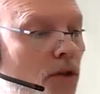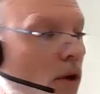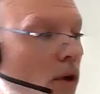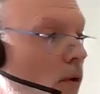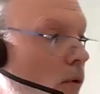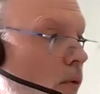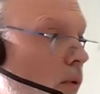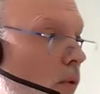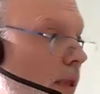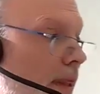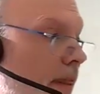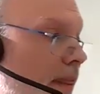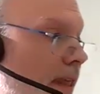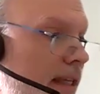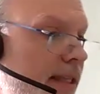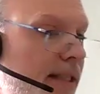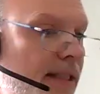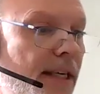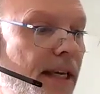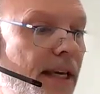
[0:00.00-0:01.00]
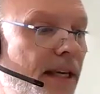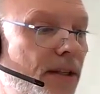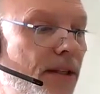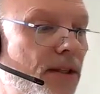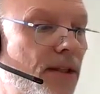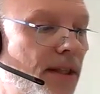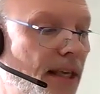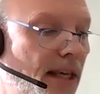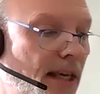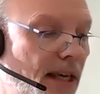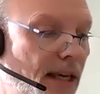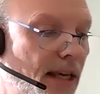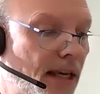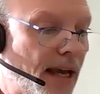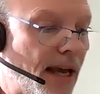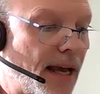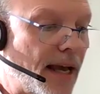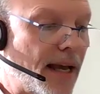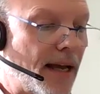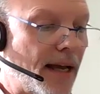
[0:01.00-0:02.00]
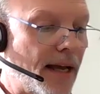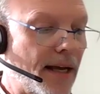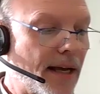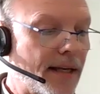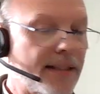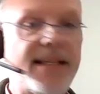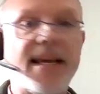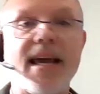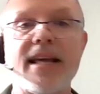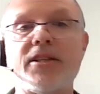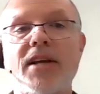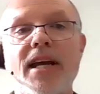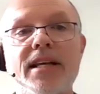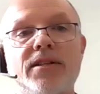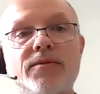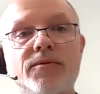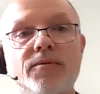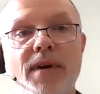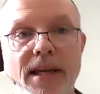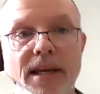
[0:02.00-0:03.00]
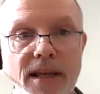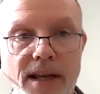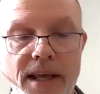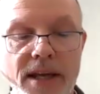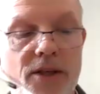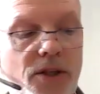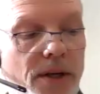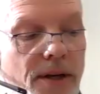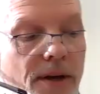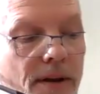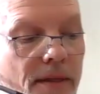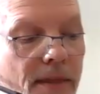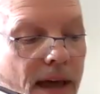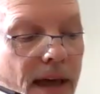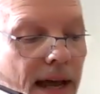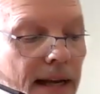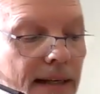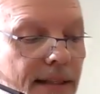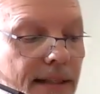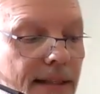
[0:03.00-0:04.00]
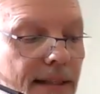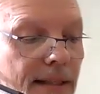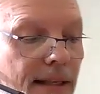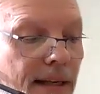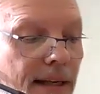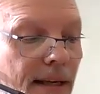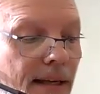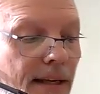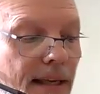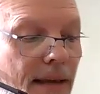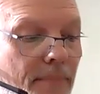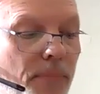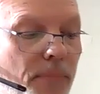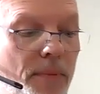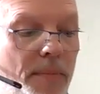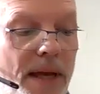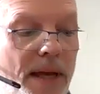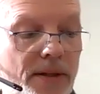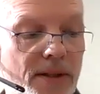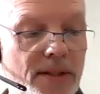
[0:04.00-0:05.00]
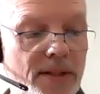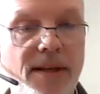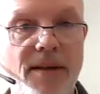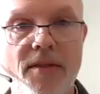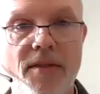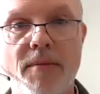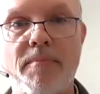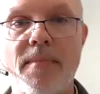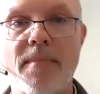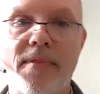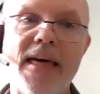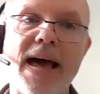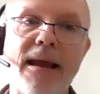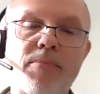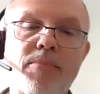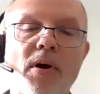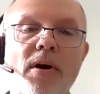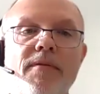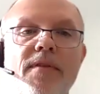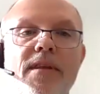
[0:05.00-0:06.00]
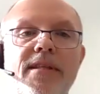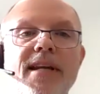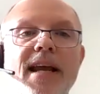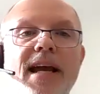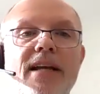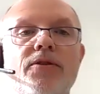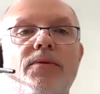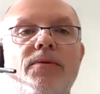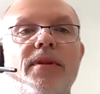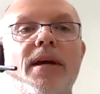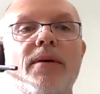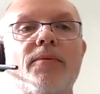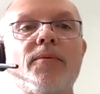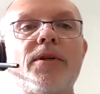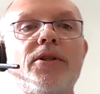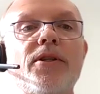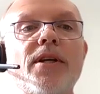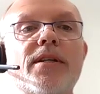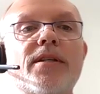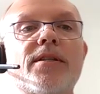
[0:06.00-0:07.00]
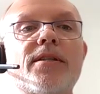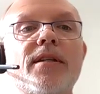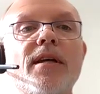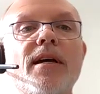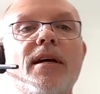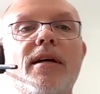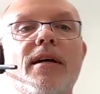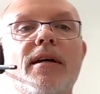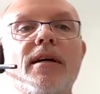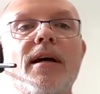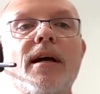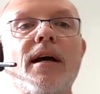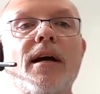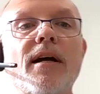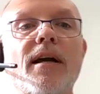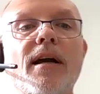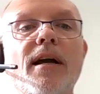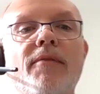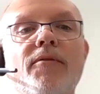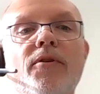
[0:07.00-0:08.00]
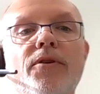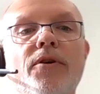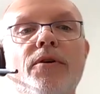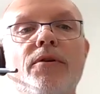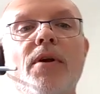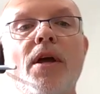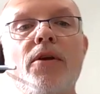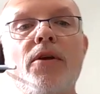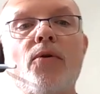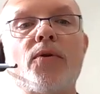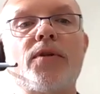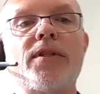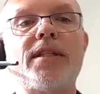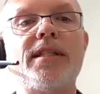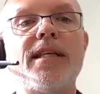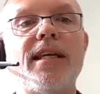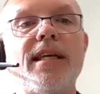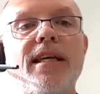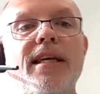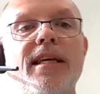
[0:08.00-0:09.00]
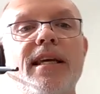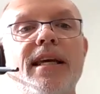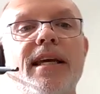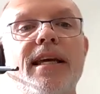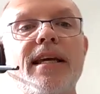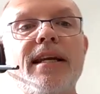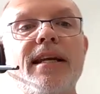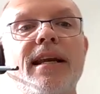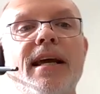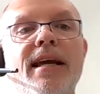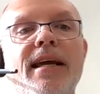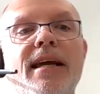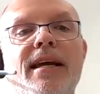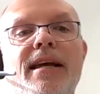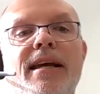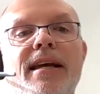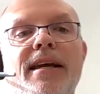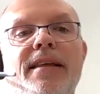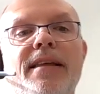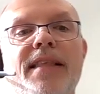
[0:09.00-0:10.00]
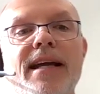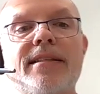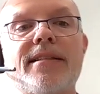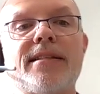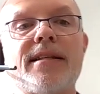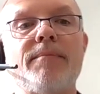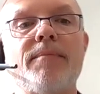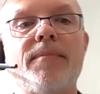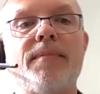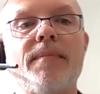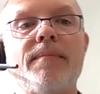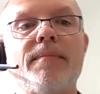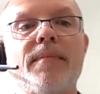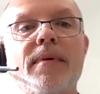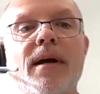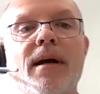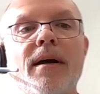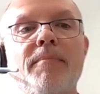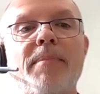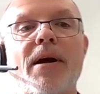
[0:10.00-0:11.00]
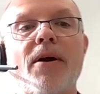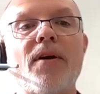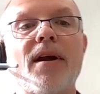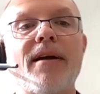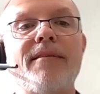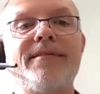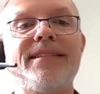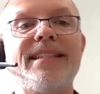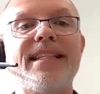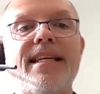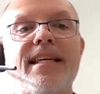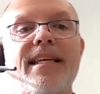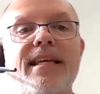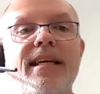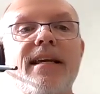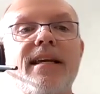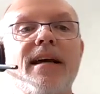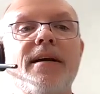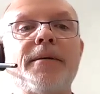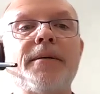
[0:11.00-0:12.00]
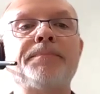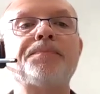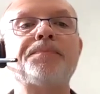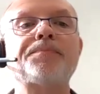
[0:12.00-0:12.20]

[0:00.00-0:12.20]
So this is the DHS regulation that implements that part of the statute that we just covered. You'll see in that sub paragraph D,